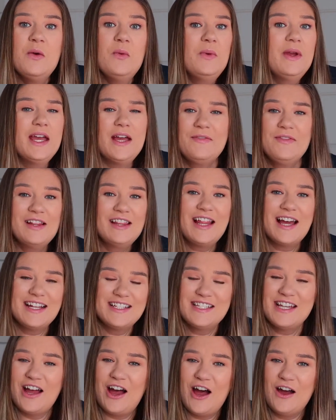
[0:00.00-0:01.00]
we have a
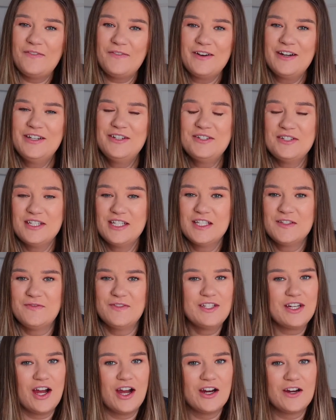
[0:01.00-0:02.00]
lot to offer usually as
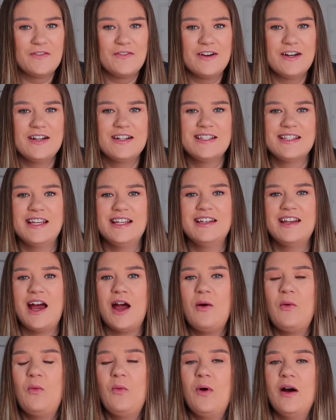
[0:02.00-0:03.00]
photographers, and
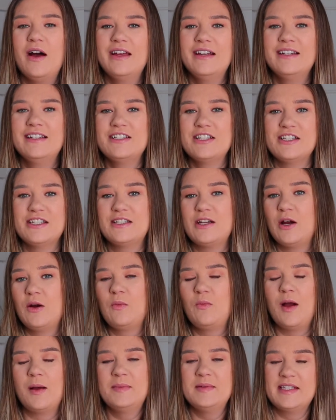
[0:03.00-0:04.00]
not one, just
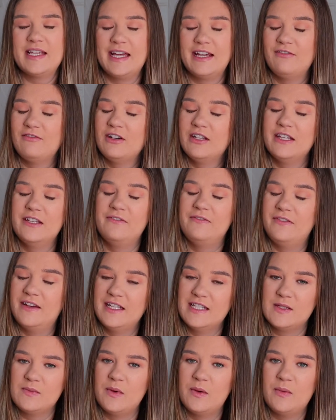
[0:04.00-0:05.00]
our website really
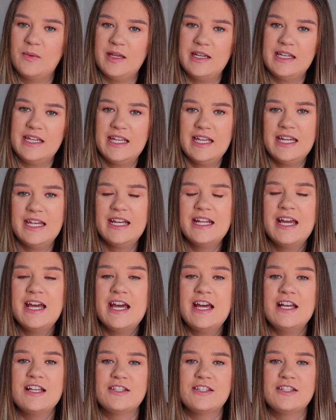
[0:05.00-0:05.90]
fits what we need.